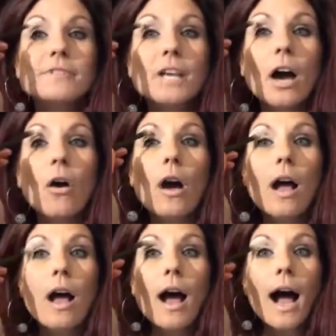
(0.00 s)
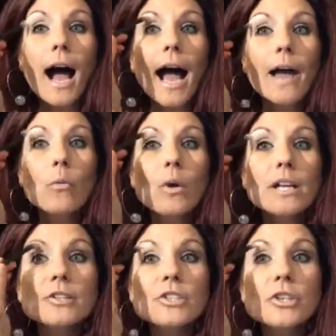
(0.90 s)
So I
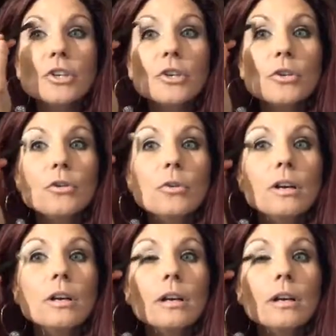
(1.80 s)
want to